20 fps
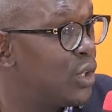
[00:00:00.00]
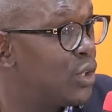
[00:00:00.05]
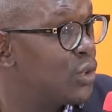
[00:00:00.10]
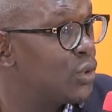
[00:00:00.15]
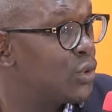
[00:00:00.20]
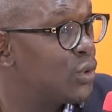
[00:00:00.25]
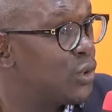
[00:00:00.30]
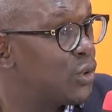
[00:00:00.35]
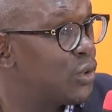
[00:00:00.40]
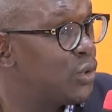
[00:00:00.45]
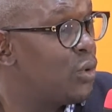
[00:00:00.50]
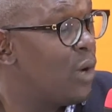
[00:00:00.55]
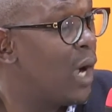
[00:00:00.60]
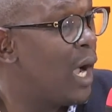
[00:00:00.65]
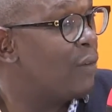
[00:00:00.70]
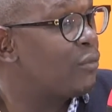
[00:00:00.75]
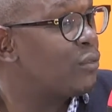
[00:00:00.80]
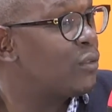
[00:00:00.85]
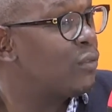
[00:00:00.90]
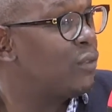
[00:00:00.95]
So you
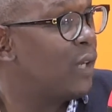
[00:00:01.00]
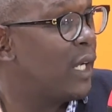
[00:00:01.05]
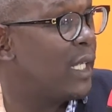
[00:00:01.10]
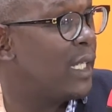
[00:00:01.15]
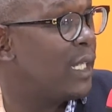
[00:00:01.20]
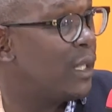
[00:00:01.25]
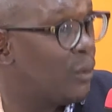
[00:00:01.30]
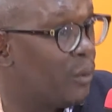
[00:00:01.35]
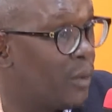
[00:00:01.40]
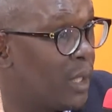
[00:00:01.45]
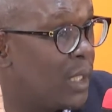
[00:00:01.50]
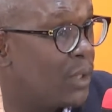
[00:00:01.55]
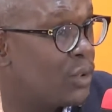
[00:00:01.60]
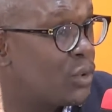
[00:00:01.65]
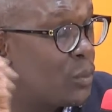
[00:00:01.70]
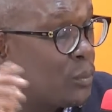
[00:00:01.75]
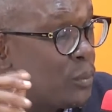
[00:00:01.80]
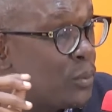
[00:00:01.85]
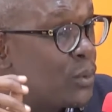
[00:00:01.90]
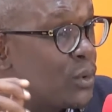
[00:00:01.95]
have to find a way
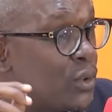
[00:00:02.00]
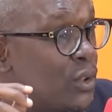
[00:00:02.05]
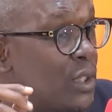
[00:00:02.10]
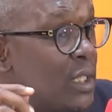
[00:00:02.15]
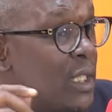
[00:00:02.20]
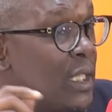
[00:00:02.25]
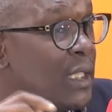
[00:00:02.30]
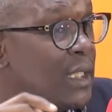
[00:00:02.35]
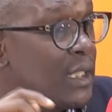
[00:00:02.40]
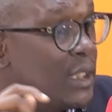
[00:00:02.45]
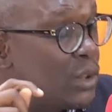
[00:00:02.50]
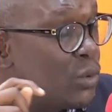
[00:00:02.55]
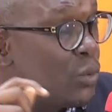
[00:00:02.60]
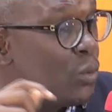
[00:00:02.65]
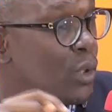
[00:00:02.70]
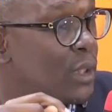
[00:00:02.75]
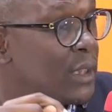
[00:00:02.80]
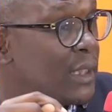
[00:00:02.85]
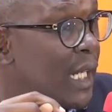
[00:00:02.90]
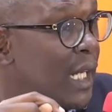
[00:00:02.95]
to put this
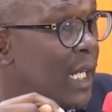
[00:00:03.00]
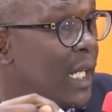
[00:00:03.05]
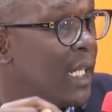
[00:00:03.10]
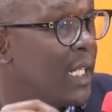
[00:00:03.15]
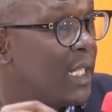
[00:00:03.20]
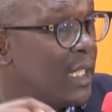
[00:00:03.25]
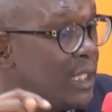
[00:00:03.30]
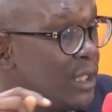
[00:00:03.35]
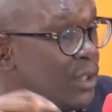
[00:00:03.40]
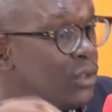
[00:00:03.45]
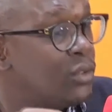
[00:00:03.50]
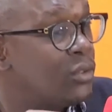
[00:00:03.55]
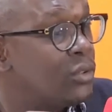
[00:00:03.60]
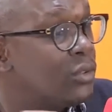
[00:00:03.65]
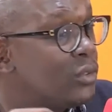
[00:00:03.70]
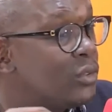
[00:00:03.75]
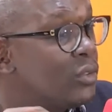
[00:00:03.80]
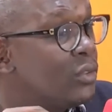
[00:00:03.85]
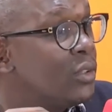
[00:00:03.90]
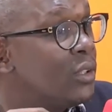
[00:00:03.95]
water
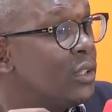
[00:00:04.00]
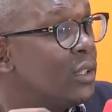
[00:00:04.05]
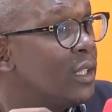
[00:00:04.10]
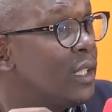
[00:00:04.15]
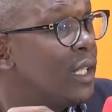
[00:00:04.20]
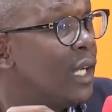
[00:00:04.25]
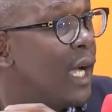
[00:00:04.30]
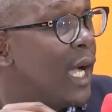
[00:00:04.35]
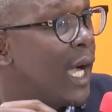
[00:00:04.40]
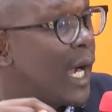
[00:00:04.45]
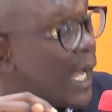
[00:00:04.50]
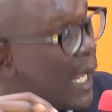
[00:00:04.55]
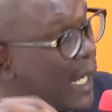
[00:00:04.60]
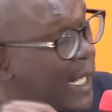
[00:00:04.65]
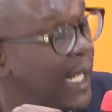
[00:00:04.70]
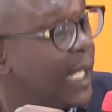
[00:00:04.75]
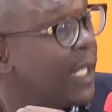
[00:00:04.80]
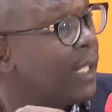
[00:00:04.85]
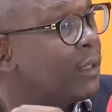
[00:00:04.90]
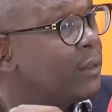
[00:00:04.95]
into a
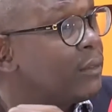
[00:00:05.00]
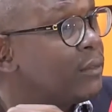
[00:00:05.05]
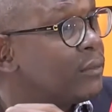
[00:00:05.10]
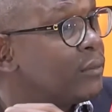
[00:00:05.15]
canal.